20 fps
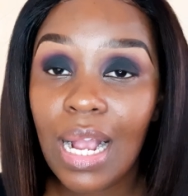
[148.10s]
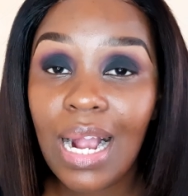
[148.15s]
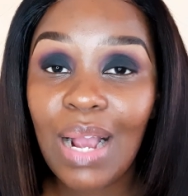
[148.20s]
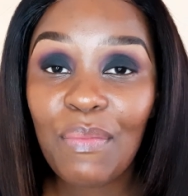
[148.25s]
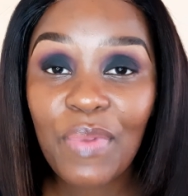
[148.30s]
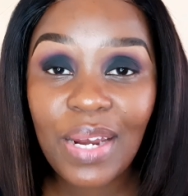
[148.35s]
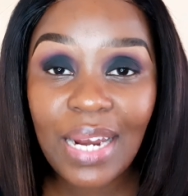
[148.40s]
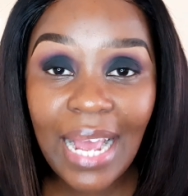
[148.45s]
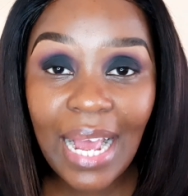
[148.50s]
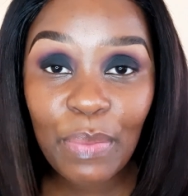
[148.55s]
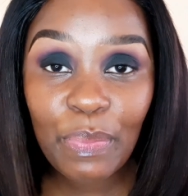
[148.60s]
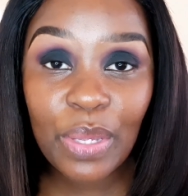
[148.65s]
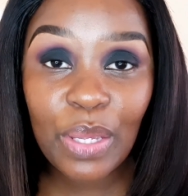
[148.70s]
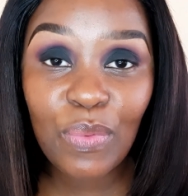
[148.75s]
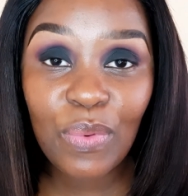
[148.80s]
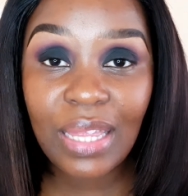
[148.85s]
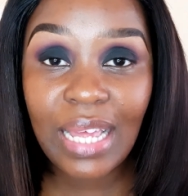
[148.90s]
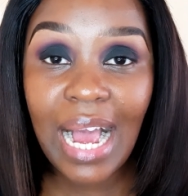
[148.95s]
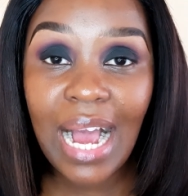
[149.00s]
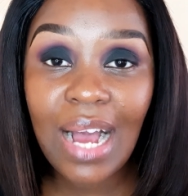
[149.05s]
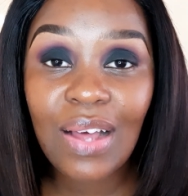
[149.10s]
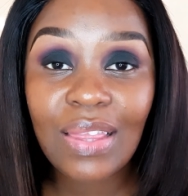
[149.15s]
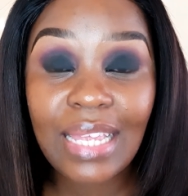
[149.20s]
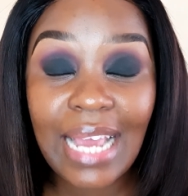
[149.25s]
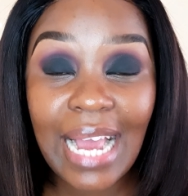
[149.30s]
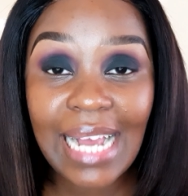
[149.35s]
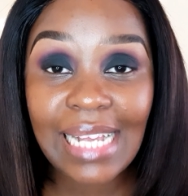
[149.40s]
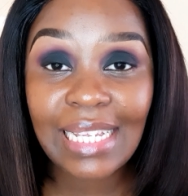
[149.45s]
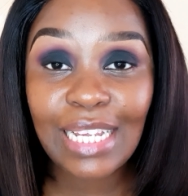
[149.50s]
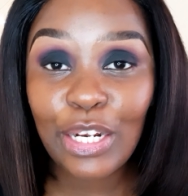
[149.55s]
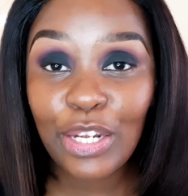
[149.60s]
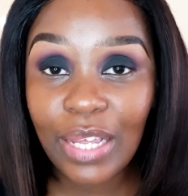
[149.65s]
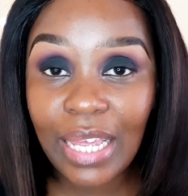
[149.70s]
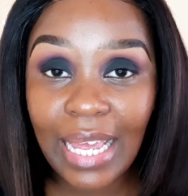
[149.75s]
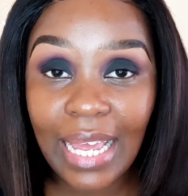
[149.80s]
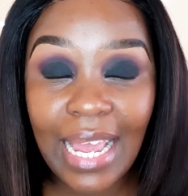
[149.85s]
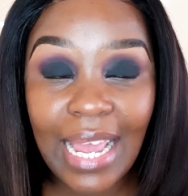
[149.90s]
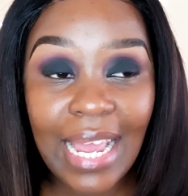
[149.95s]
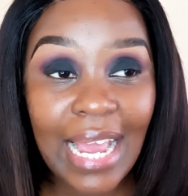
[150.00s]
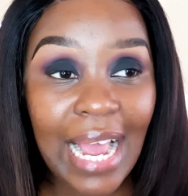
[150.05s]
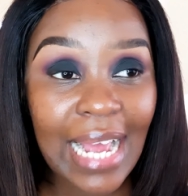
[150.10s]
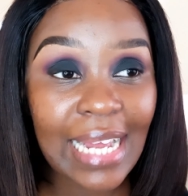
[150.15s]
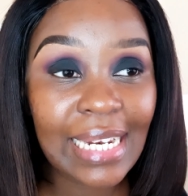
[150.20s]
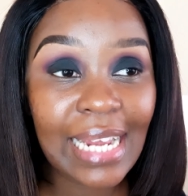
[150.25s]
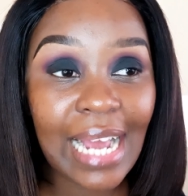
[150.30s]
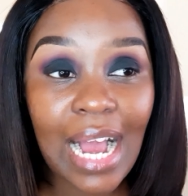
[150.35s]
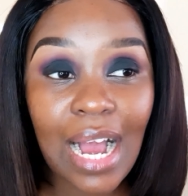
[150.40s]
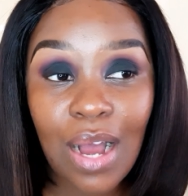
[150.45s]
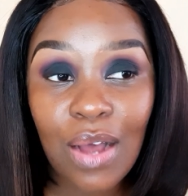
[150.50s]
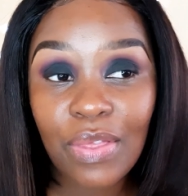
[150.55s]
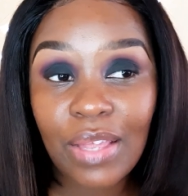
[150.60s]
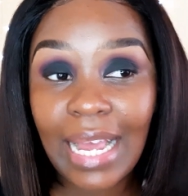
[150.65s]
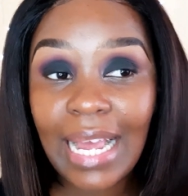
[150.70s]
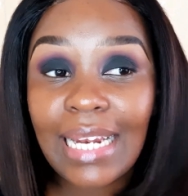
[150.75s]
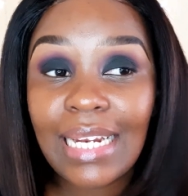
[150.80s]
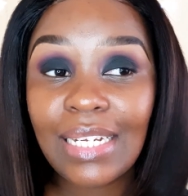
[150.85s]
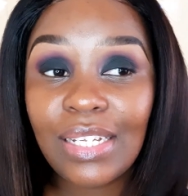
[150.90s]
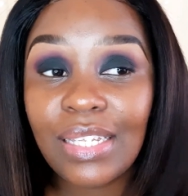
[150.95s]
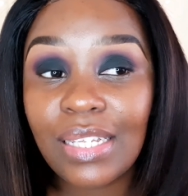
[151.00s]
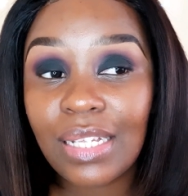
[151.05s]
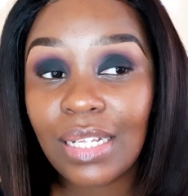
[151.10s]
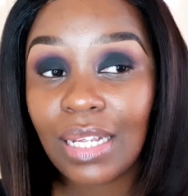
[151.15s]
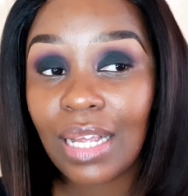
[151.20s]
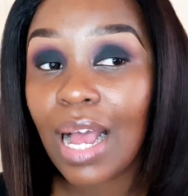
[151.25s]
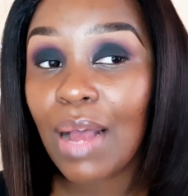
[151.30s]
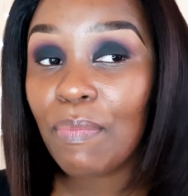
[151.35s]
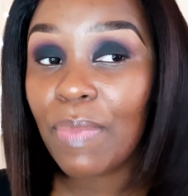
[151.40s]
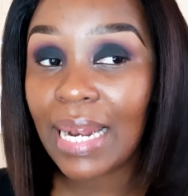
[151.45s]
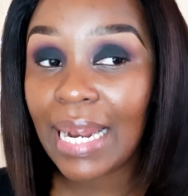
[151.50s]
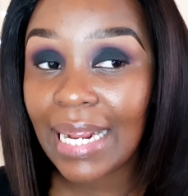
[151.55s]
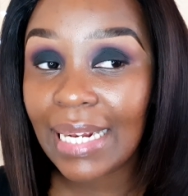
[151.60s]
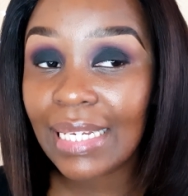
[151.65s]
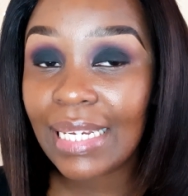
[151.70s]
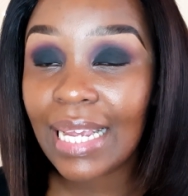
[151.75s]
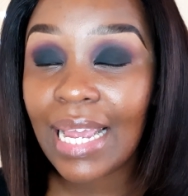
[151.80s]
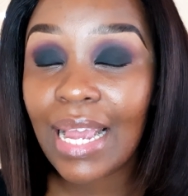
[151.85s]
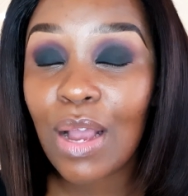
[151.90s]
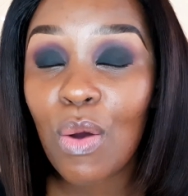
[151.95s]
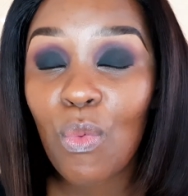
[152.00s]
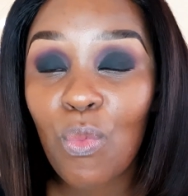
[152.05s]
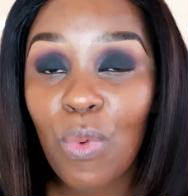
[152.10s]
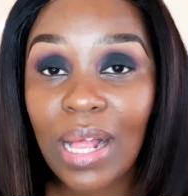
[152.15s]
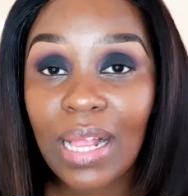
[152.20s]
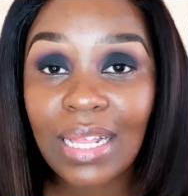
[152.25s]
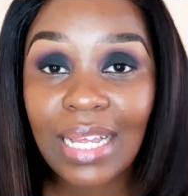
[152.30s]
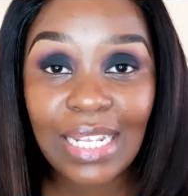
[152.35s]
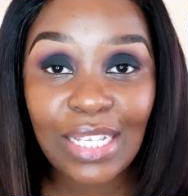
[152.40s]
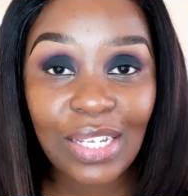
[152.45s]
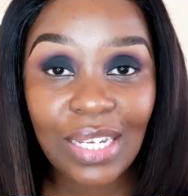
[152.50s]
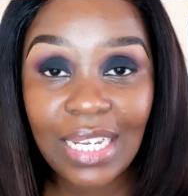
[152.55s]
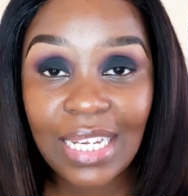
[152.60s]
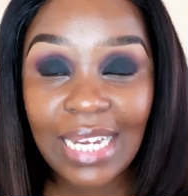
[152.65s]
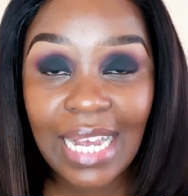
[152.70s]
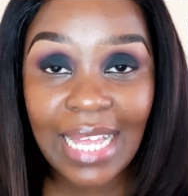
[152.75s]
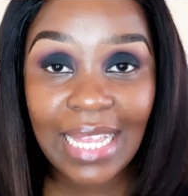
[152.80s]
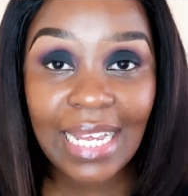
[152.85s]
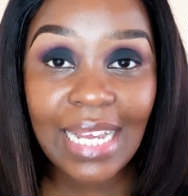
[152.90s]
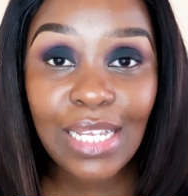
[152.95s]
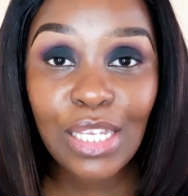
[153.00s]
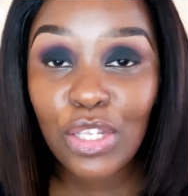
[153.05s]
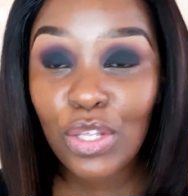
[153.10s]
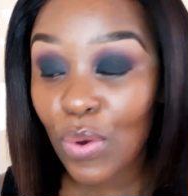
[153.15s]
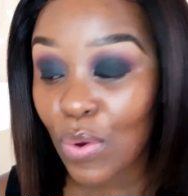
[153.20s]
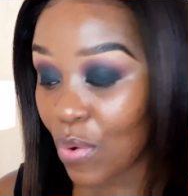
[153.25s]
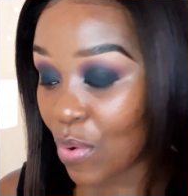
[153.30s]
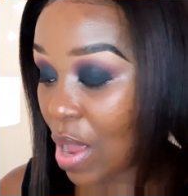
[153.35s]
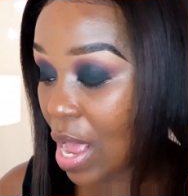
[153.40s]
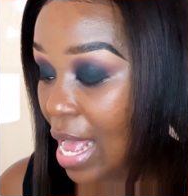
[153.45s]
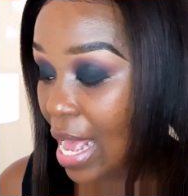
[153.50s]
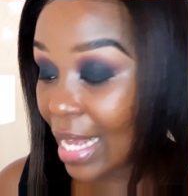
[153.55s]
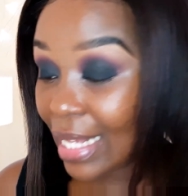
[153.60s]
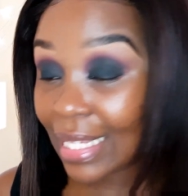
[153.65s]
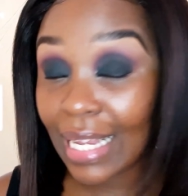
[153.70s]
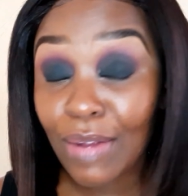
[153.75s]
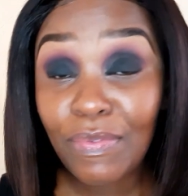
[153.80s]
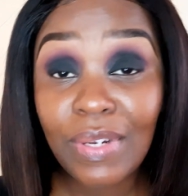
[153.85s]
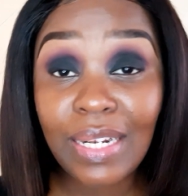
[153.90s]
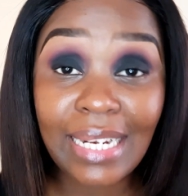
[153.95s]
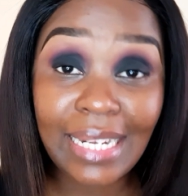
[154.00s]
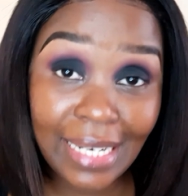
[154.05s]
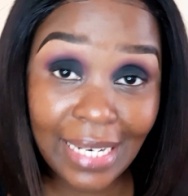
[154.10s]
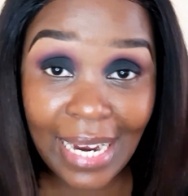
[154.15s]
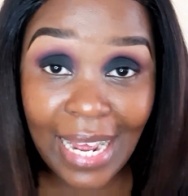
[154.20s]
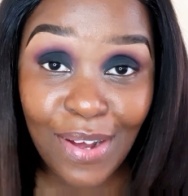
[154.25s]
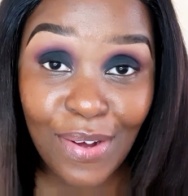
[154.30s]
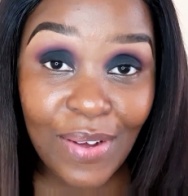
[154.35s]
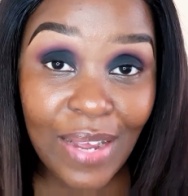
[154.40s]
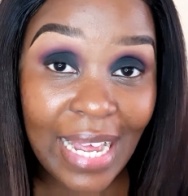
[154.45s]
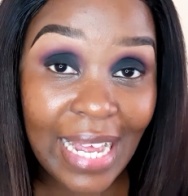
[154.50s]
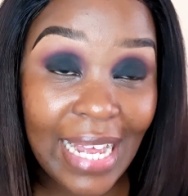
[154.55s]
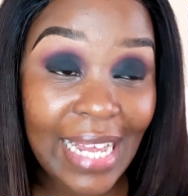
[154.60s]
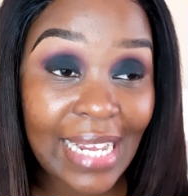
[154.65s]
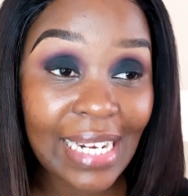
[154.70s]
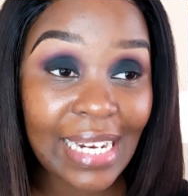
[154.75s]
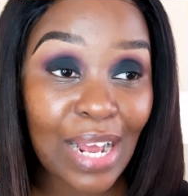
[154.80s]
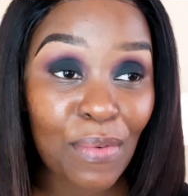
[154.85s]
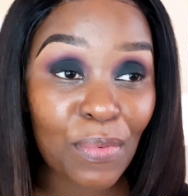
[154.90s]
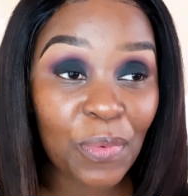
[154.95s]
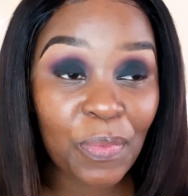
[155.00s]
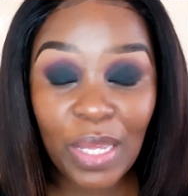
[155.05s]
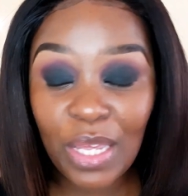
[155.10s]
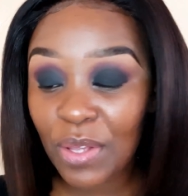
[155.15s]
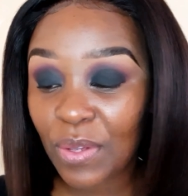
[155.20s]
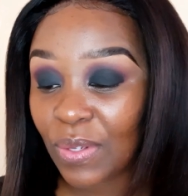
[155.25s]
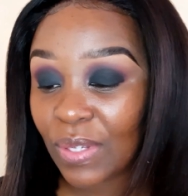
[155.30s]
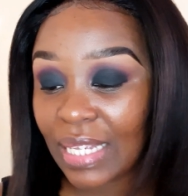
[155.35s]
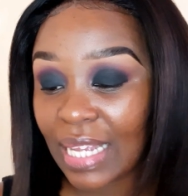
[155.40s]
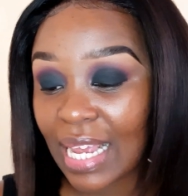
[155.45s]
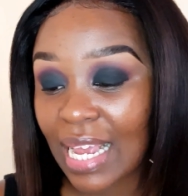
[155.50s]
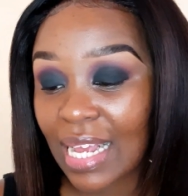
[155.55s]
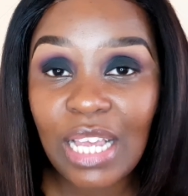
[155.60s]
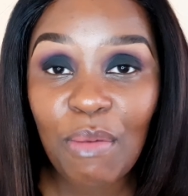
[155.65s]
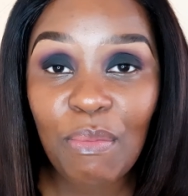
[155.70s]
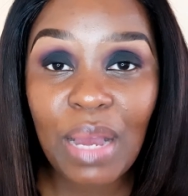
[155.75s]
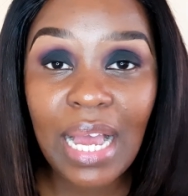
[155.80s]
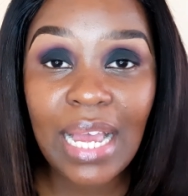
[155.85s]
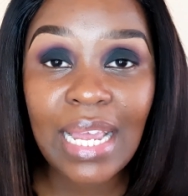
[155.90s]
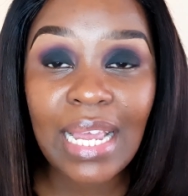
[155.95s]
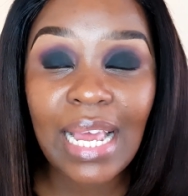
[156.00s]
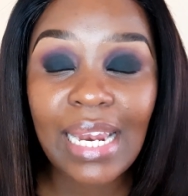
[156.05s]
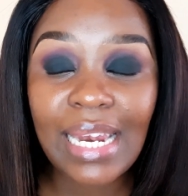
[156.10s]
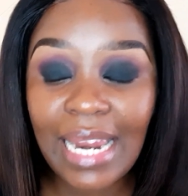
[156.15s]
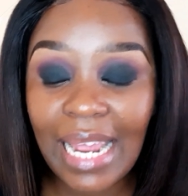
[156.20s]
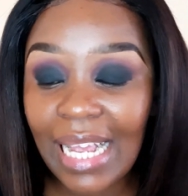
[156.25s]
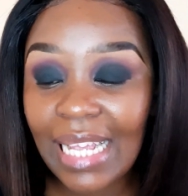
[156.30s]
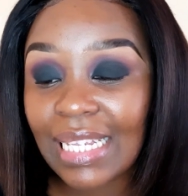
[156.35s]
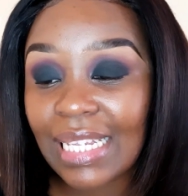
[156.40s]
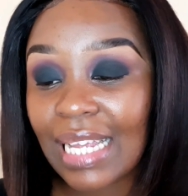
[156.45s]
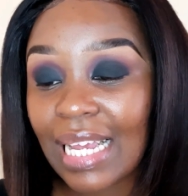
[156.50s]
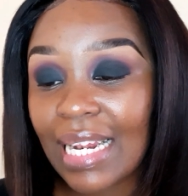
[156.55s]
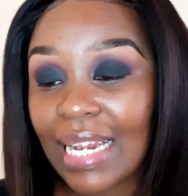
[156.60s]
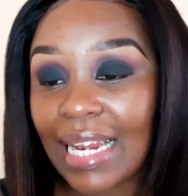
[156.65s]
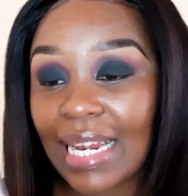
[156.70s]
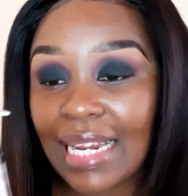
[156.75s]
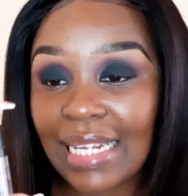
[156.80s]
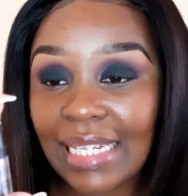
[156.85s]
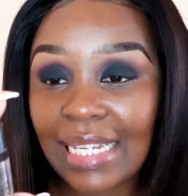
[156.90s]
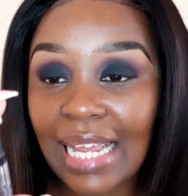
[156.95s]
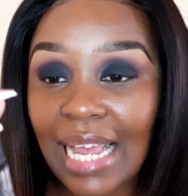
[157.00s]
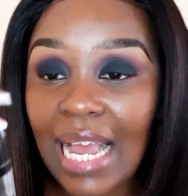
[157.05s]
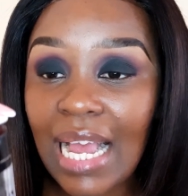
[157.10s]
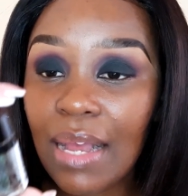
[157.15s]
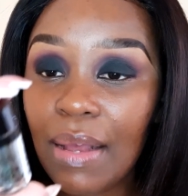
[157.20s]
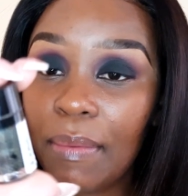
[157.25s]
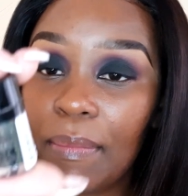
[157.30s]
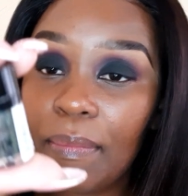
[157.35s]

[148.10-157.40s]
I'm really happy with how the eyes are looking and how the colors are blending well into each other. So it's time for glitter now, and I will be using my Nyx Glitter.